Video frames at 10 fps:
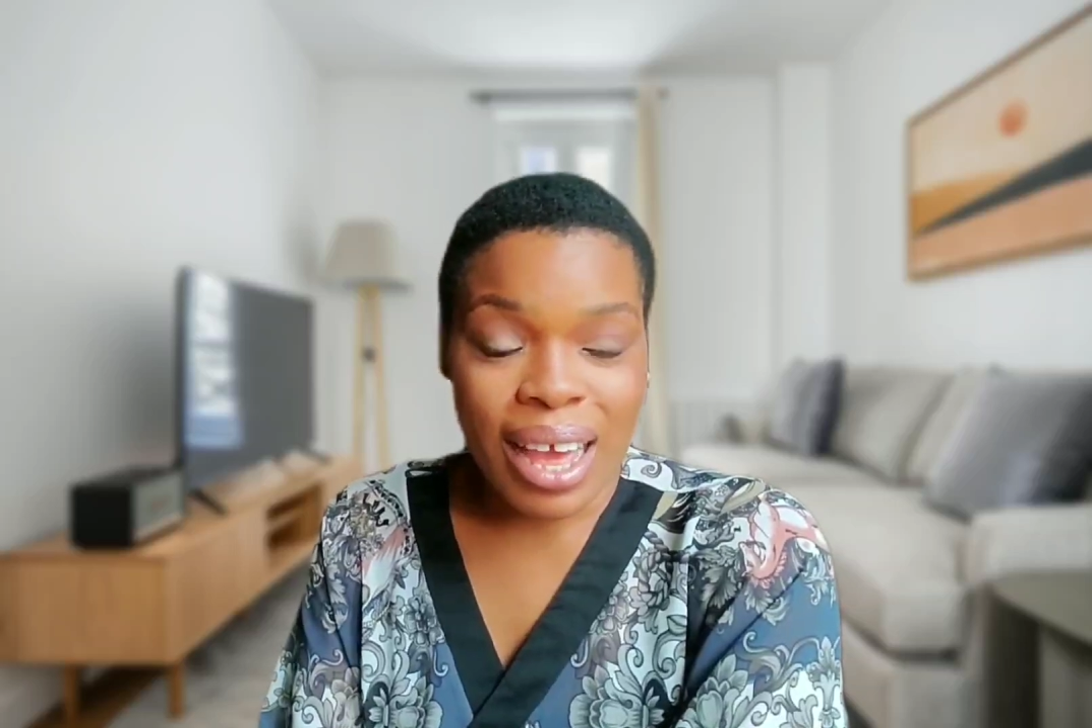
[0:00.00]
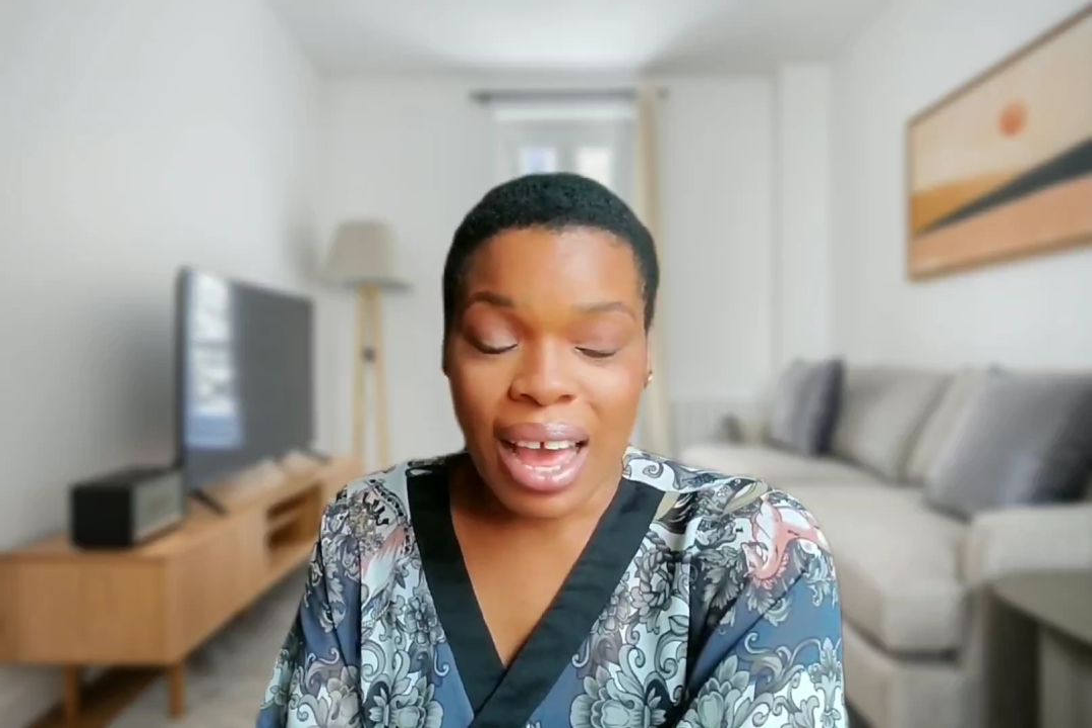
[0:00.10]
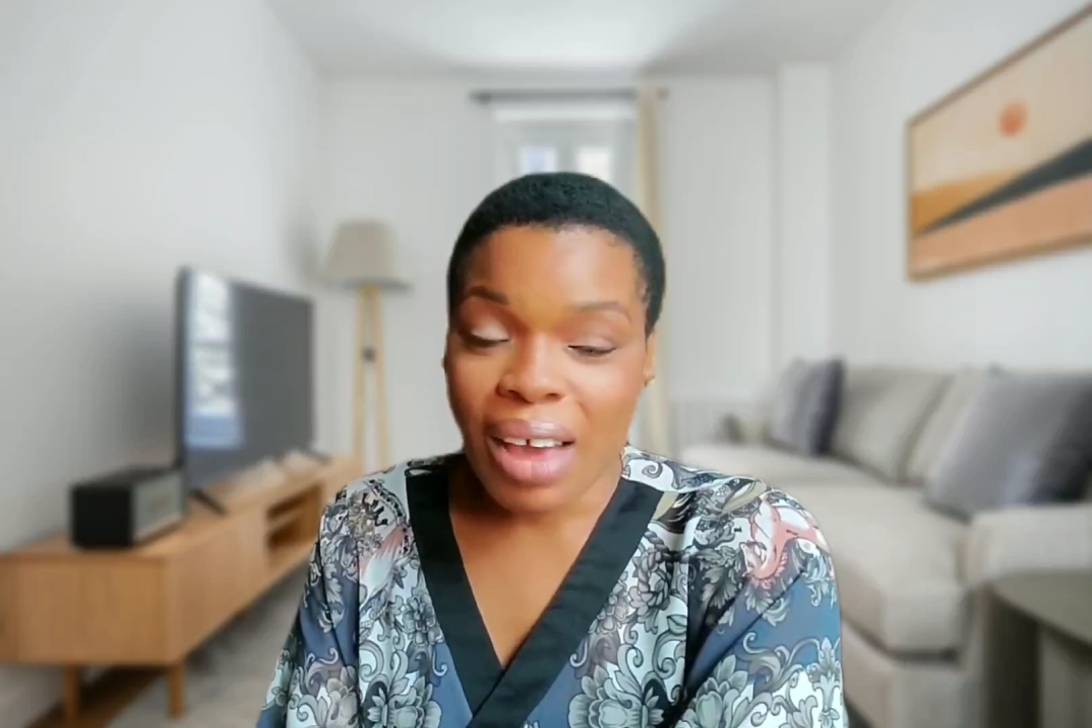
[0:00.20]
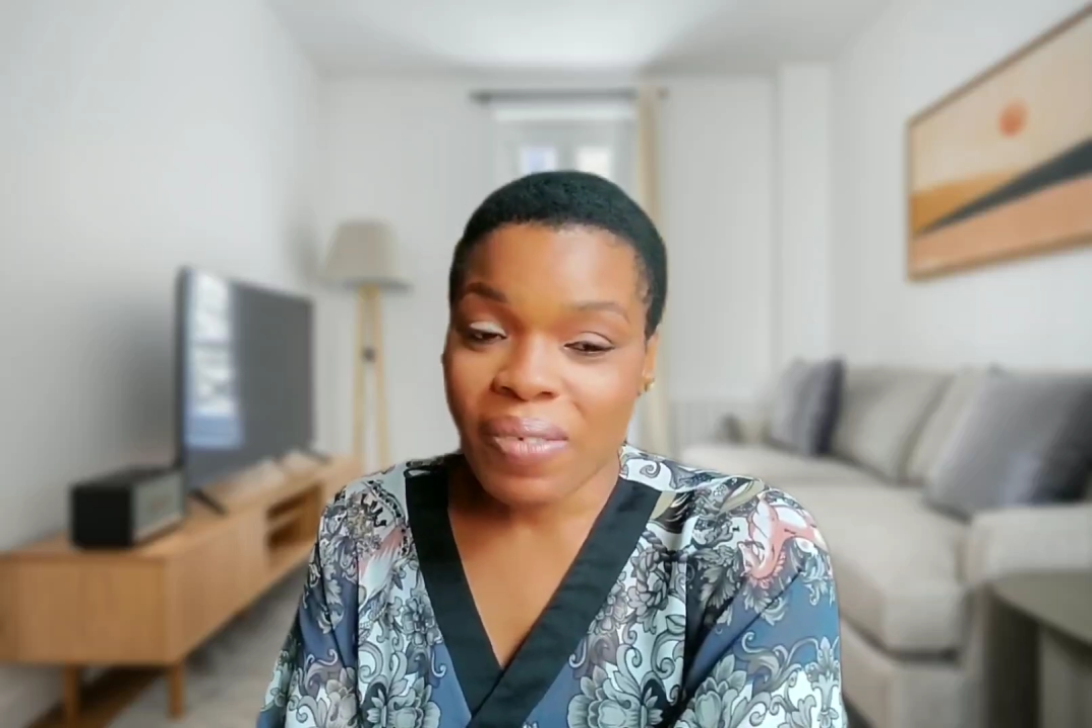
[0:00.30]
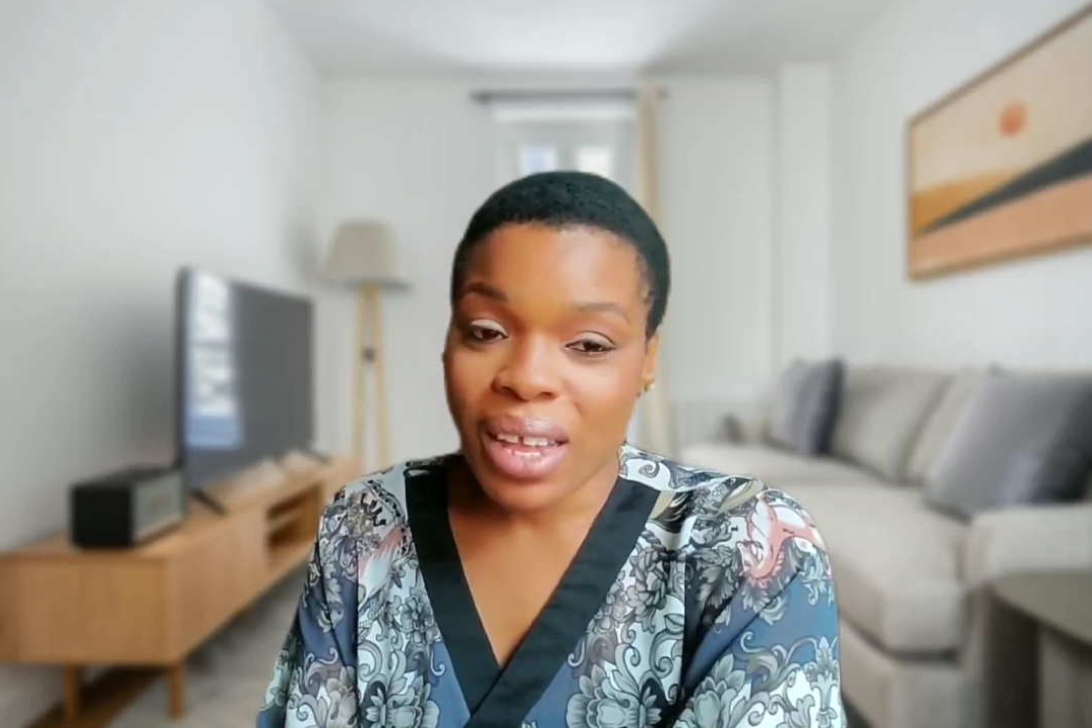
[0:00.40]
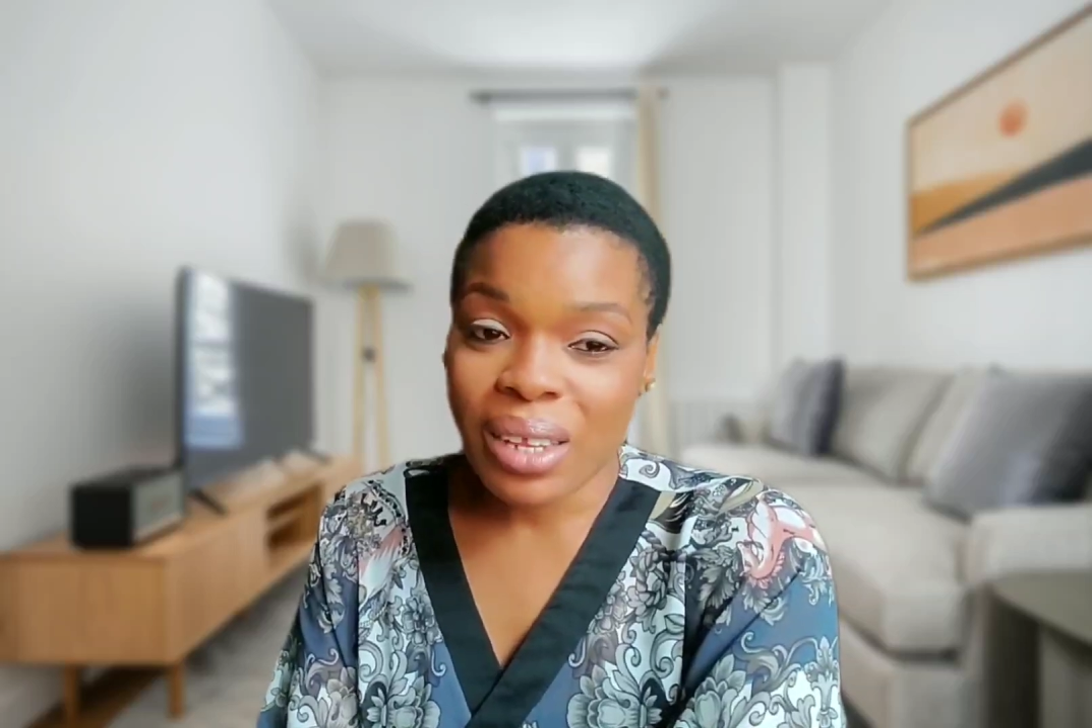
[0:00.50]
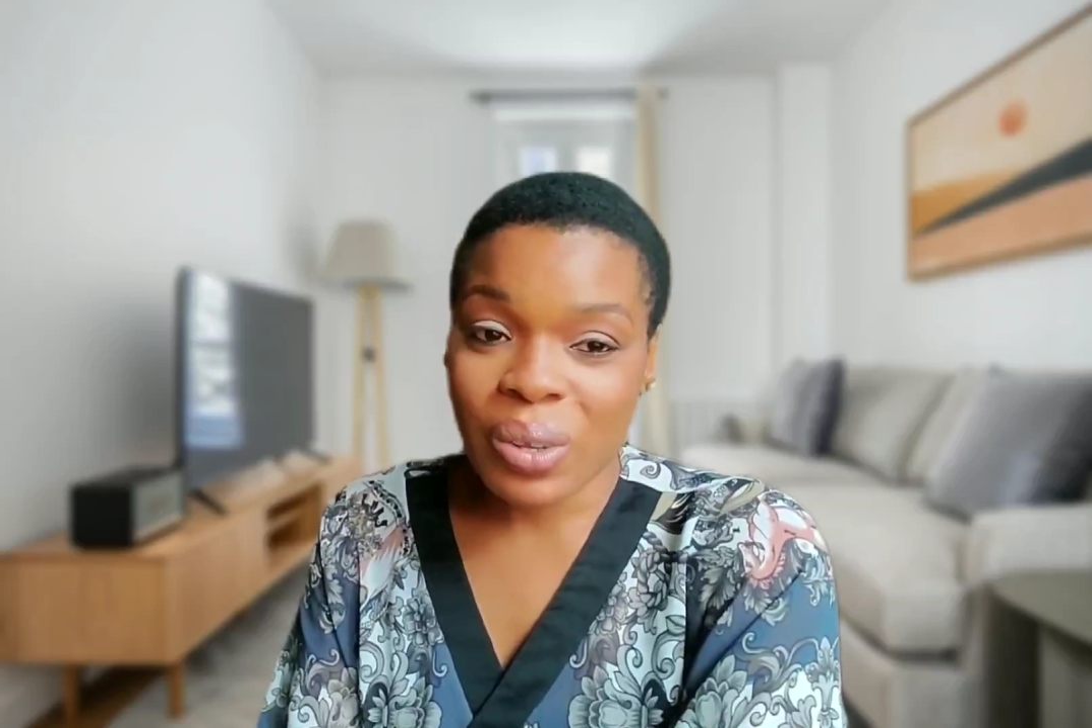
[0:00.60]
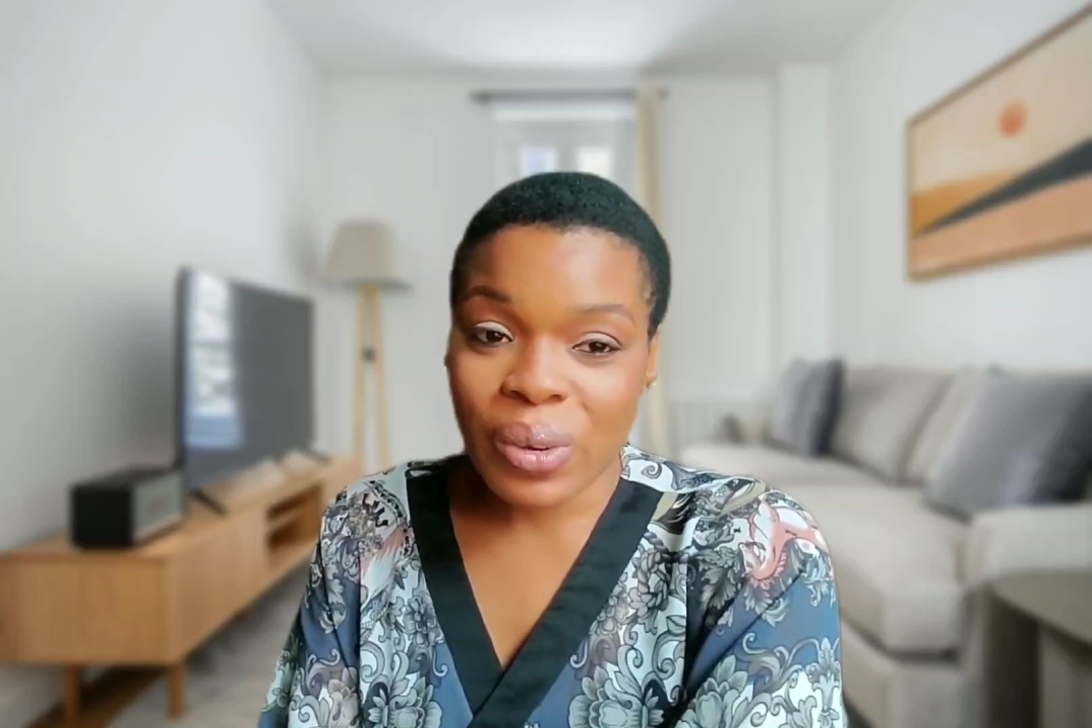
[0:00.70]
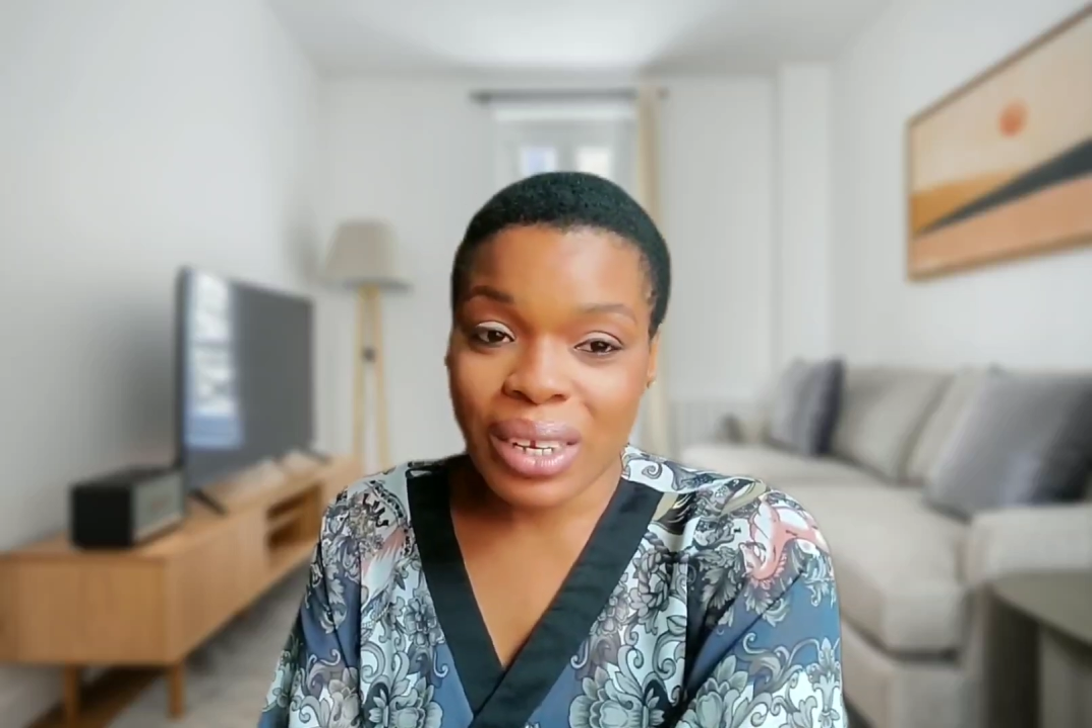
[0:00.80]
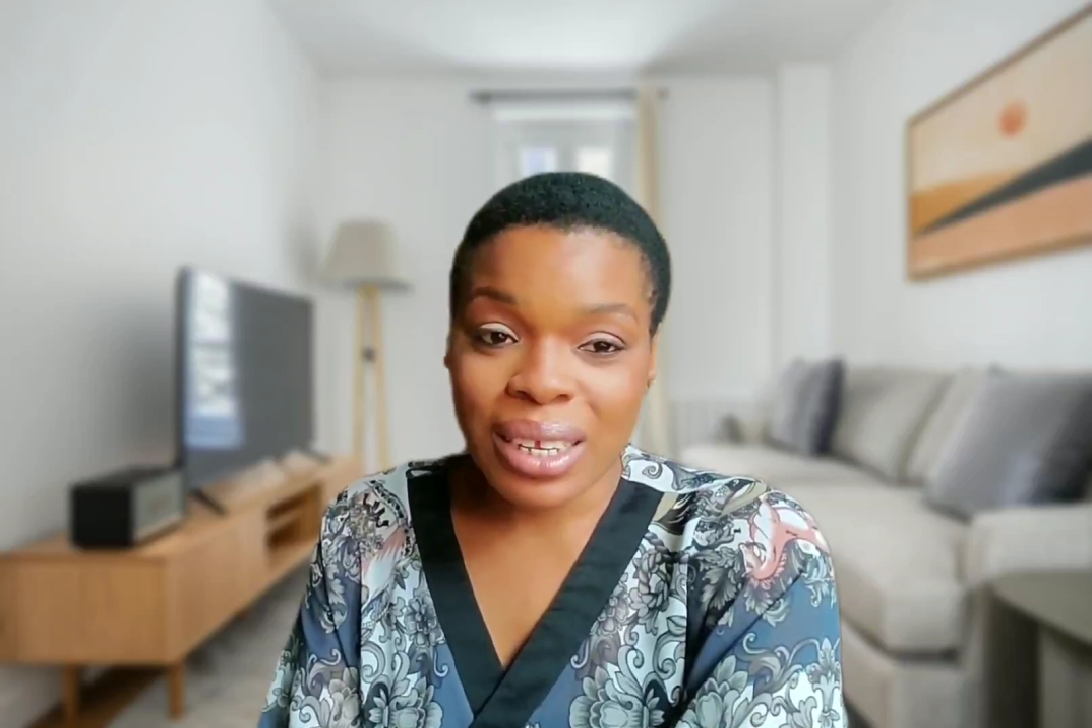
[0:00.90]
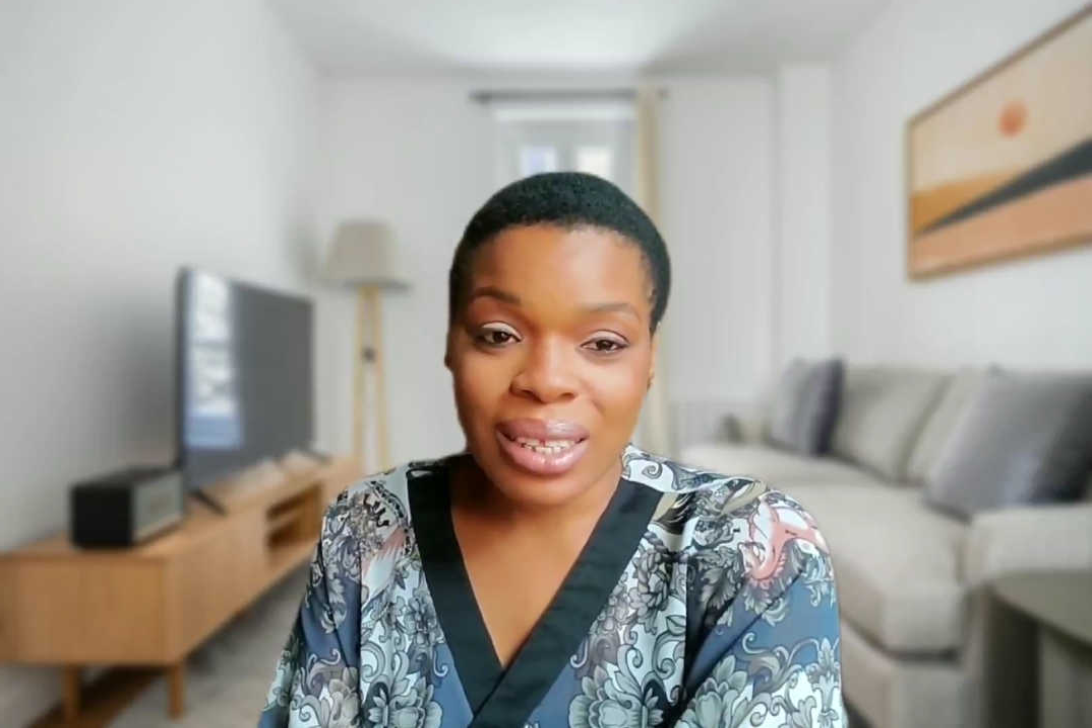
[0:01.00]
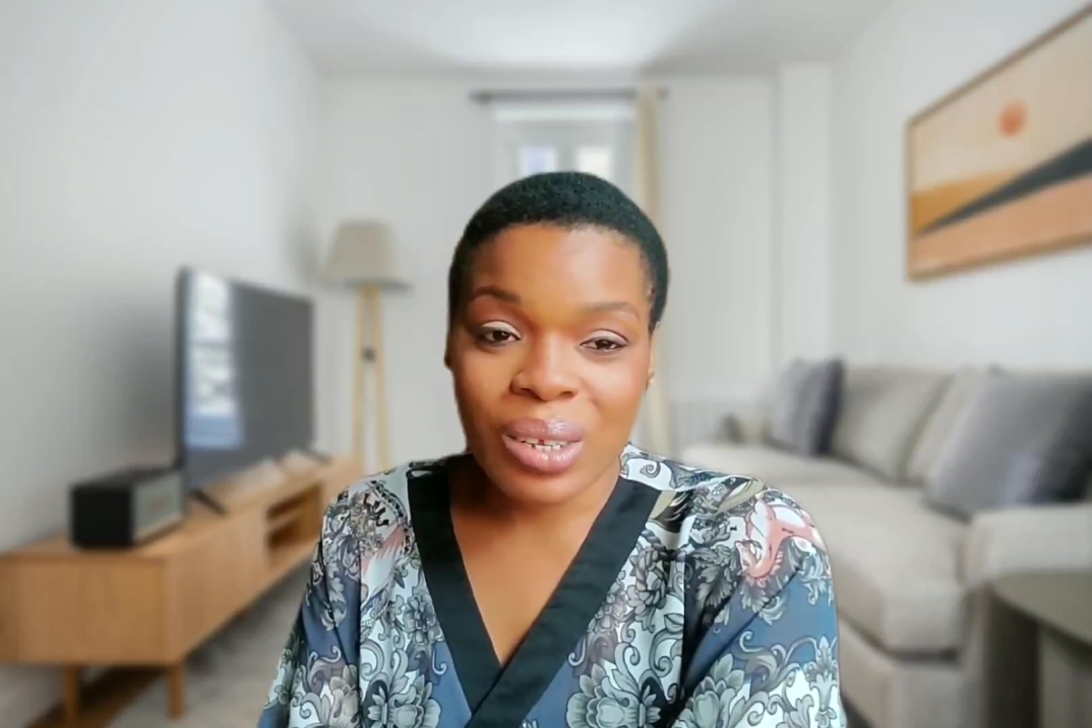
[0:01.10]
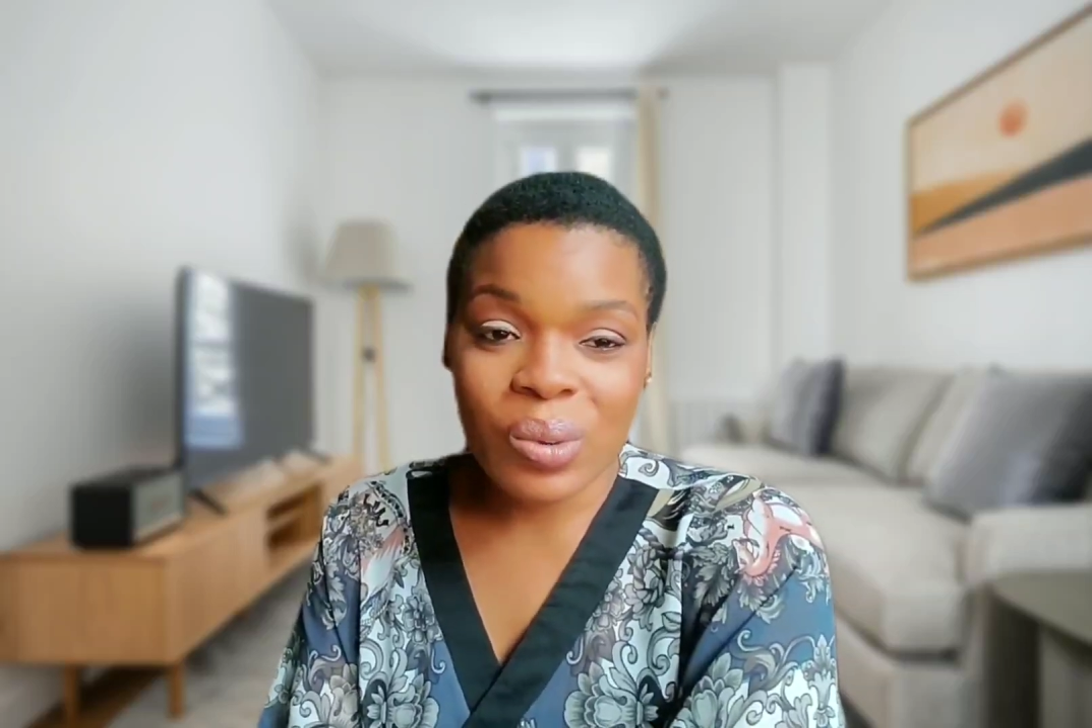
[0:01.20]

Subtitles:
After doing this,